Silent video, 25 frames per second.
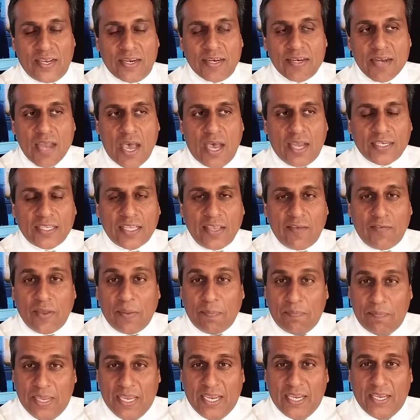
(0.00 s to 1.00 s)
not
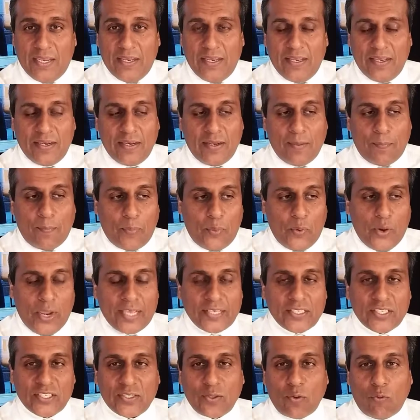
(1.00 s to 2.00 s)
giving me, the
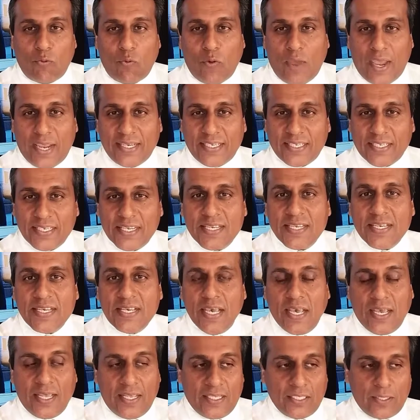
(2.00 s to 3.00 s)
press, the right
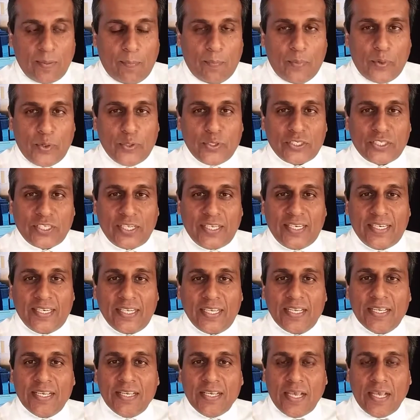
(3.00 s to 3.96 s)
as a person,